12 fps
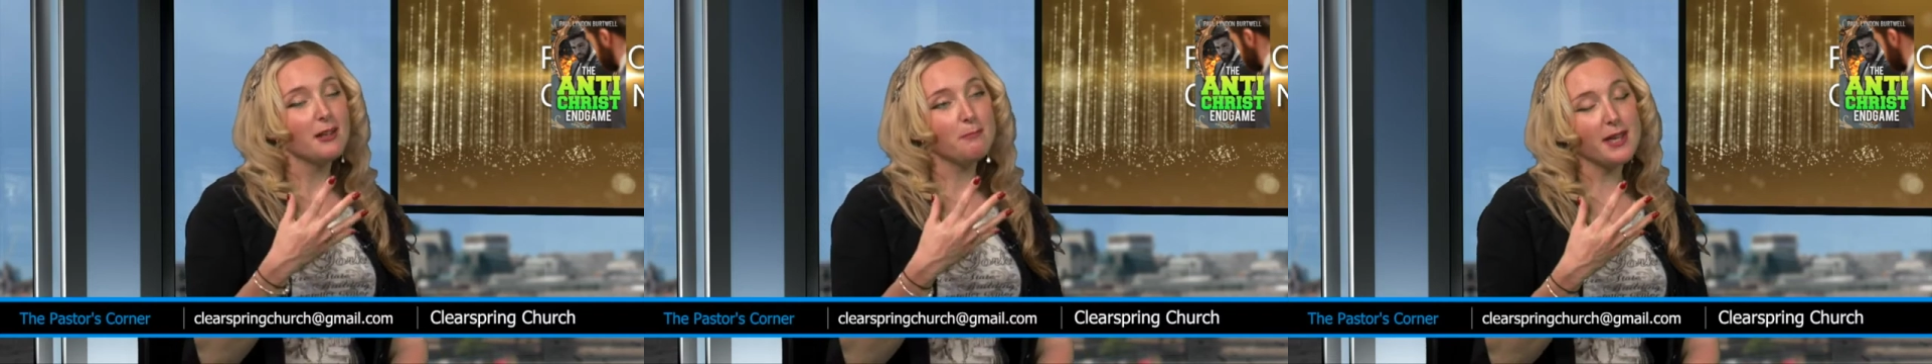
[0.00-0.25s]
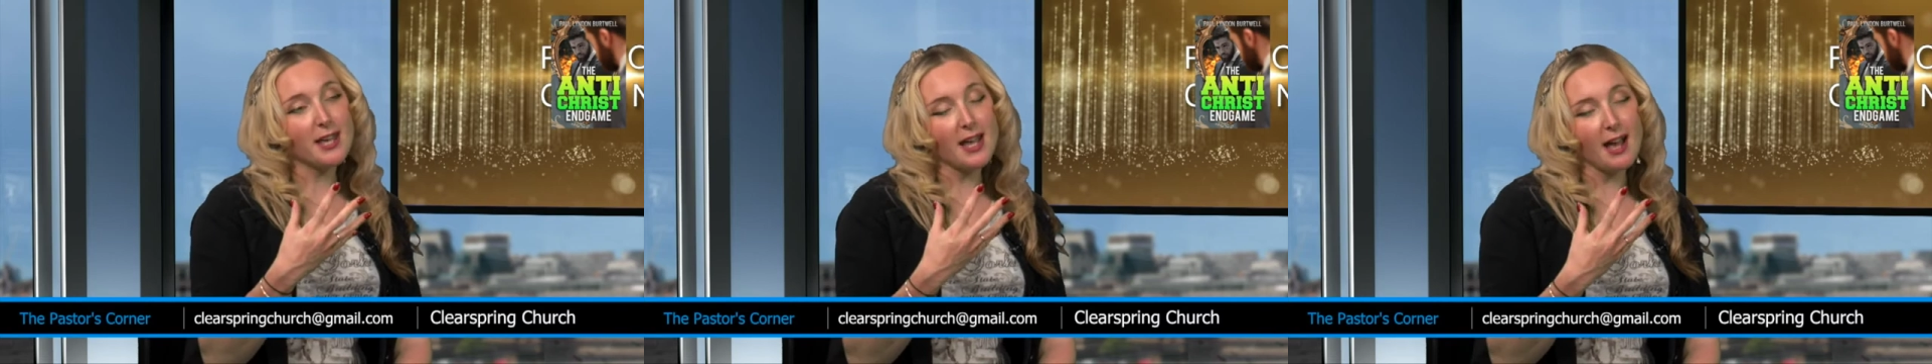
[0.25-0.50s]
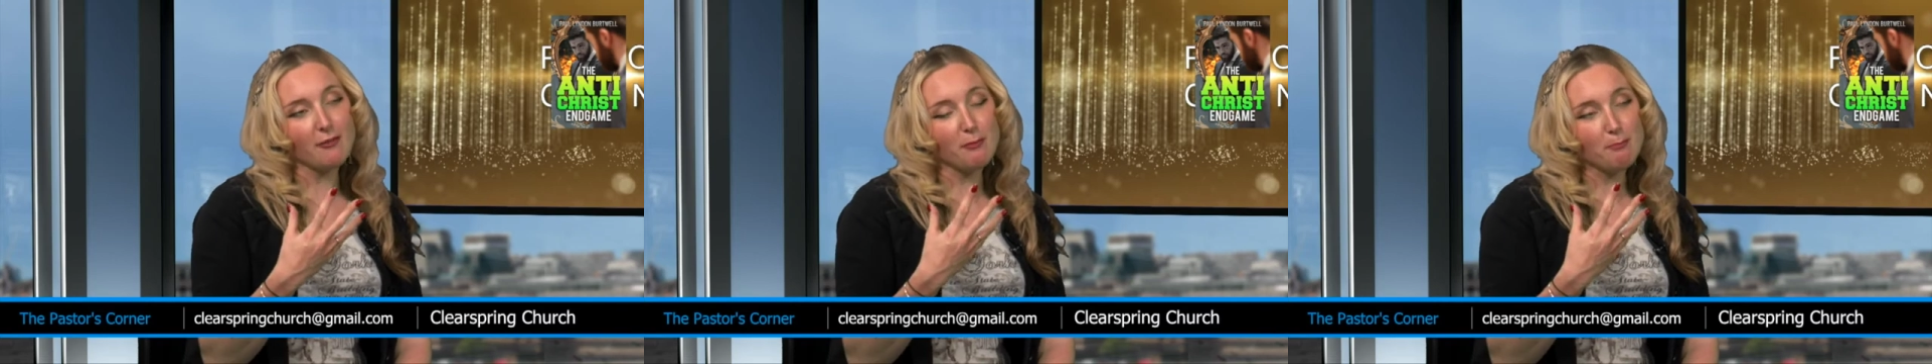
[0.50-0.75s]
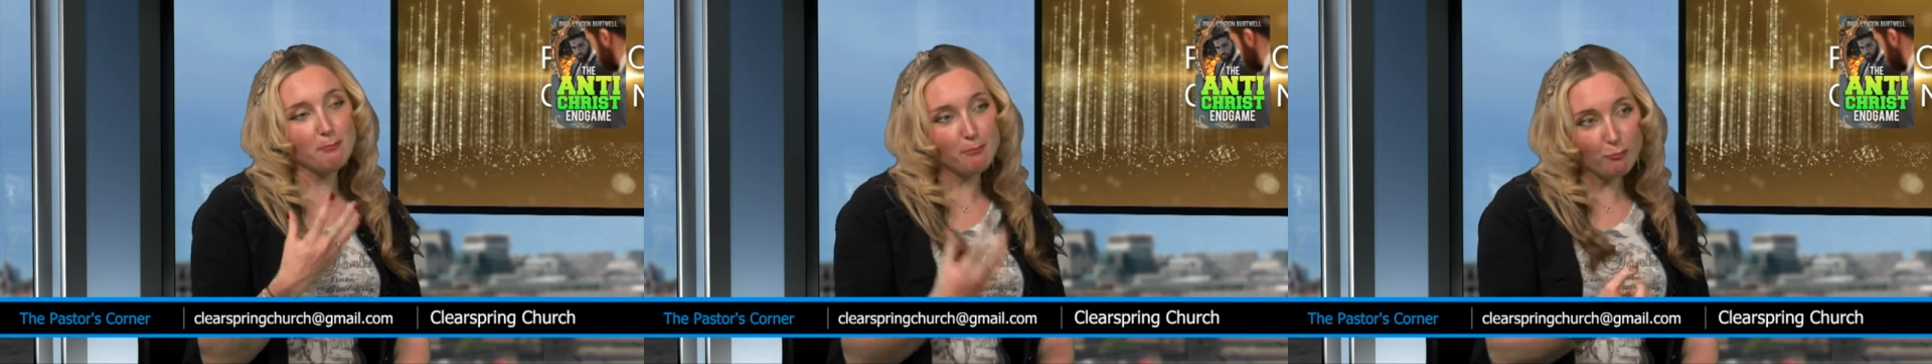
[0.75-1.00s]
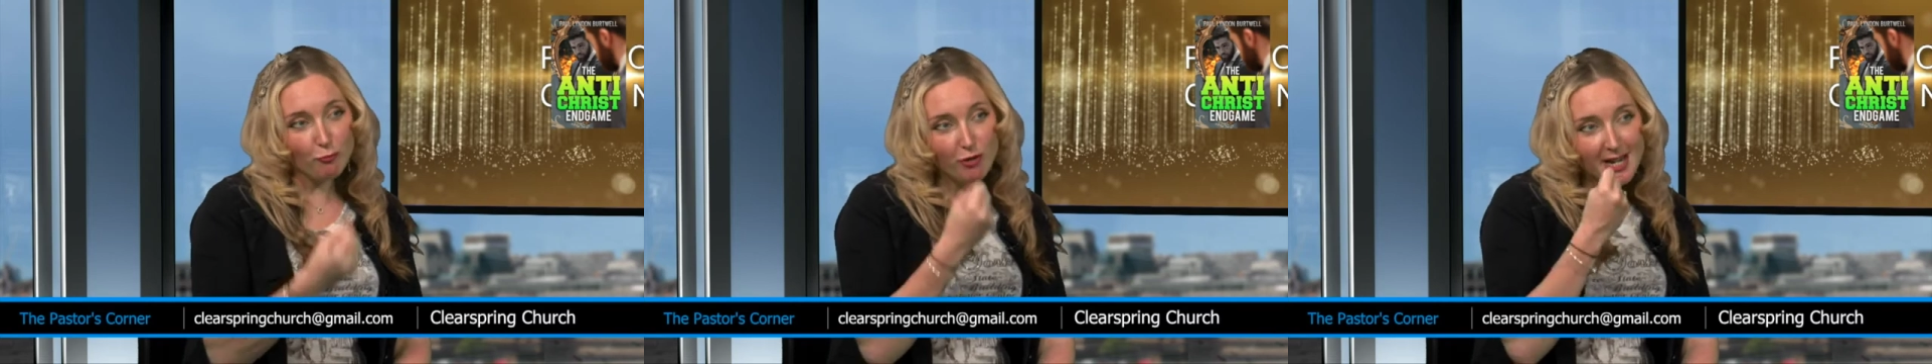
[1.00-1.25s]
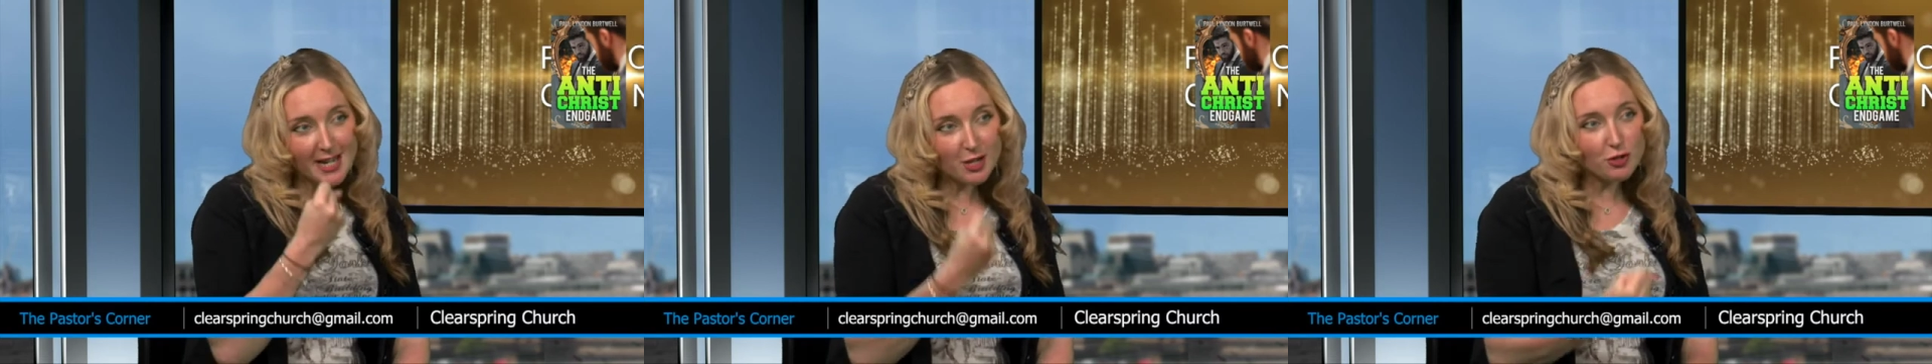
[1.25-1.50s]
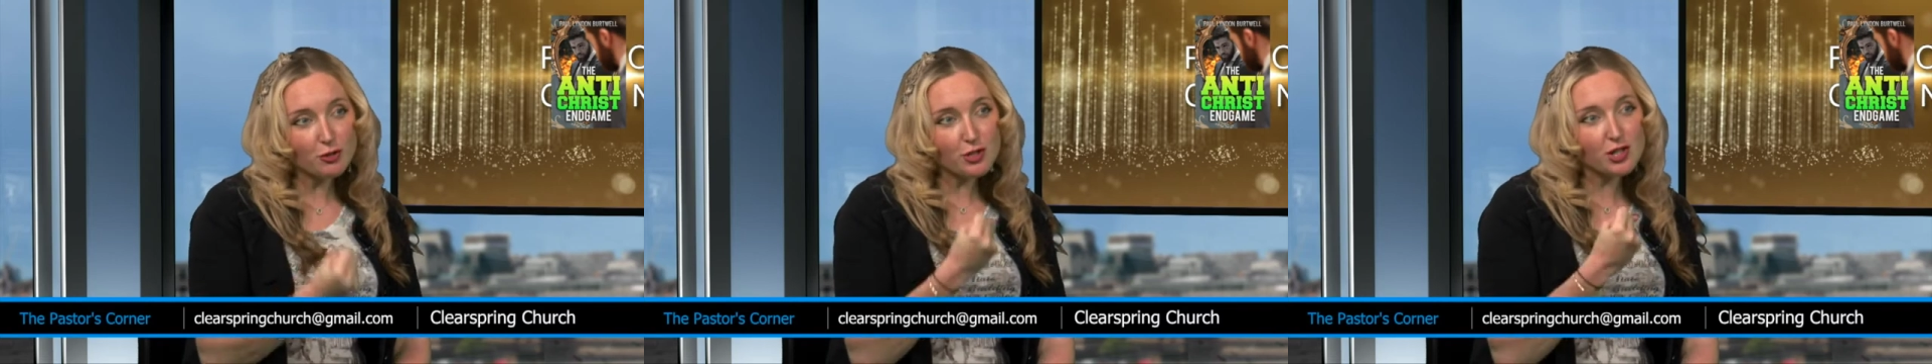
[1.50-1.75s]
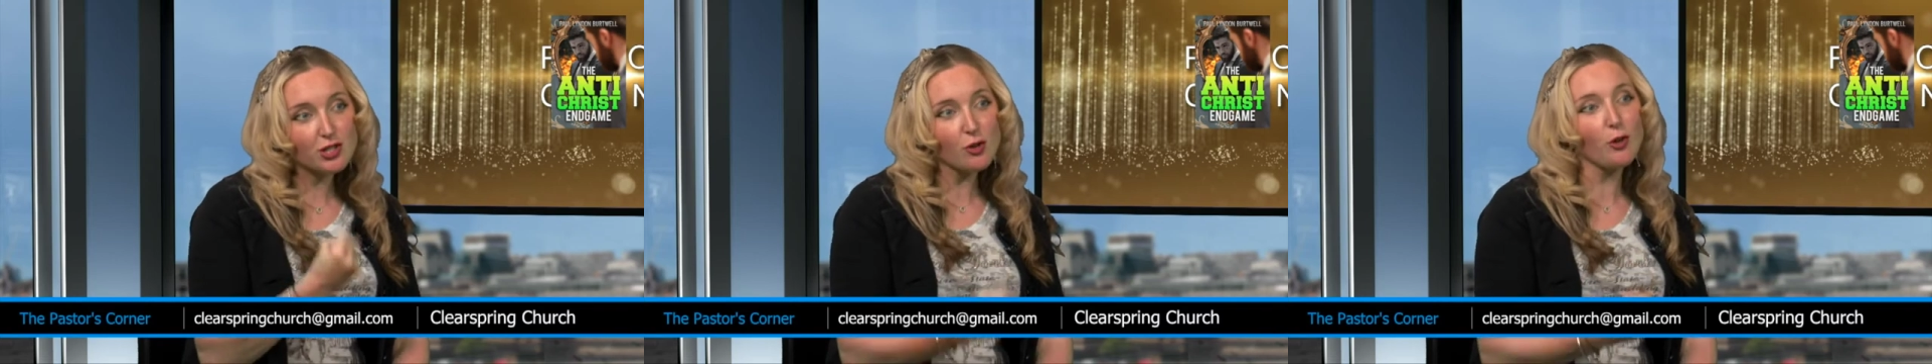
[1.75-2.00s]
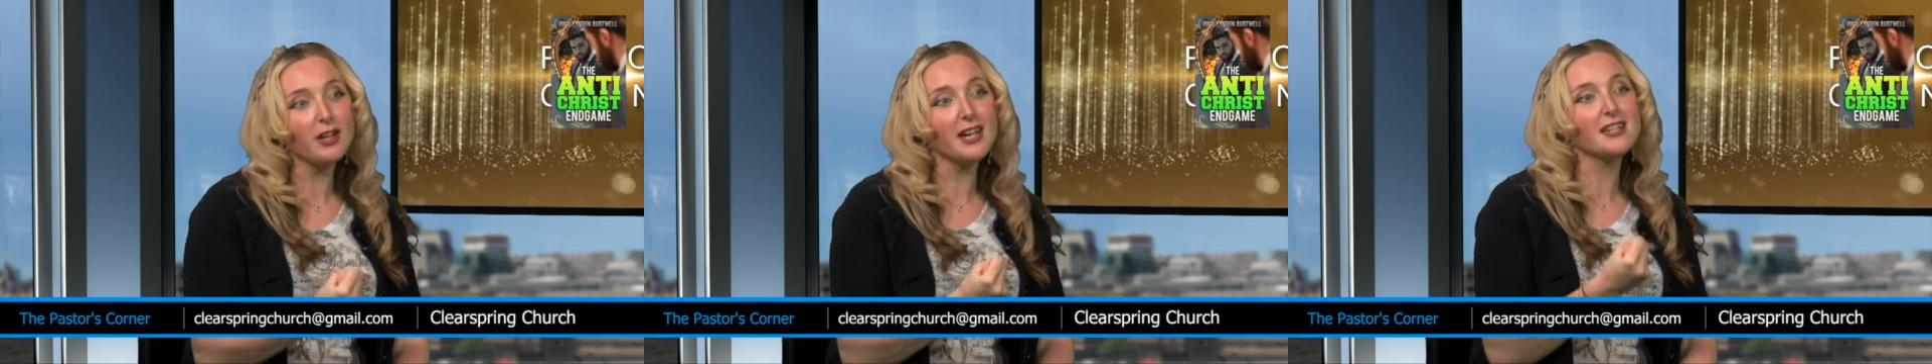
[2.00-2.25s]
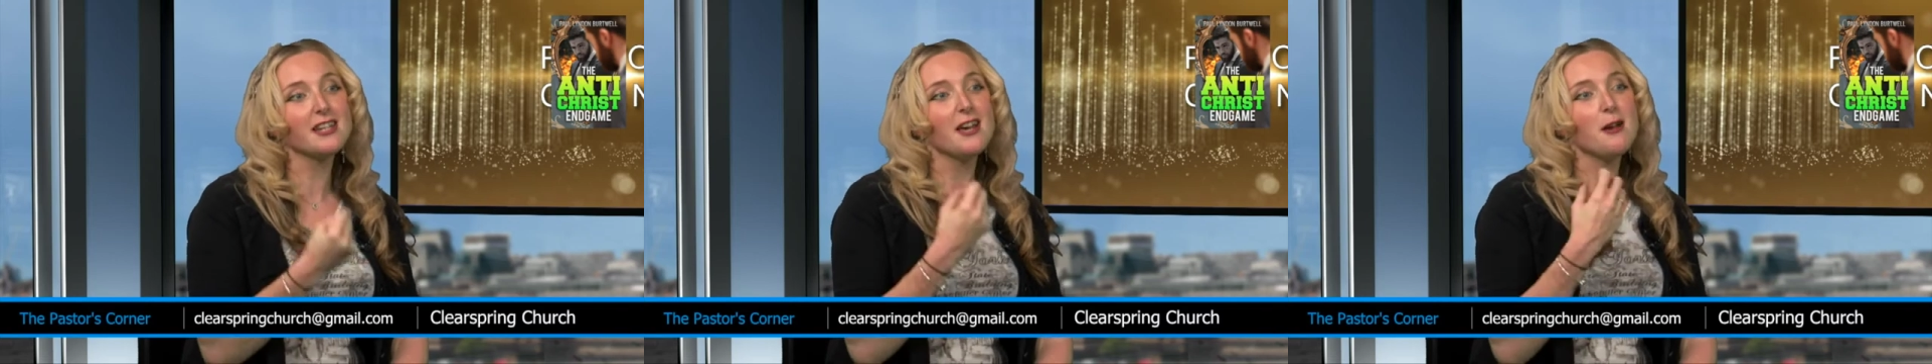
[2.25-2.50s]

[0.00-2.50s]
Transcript: be have a really good, solid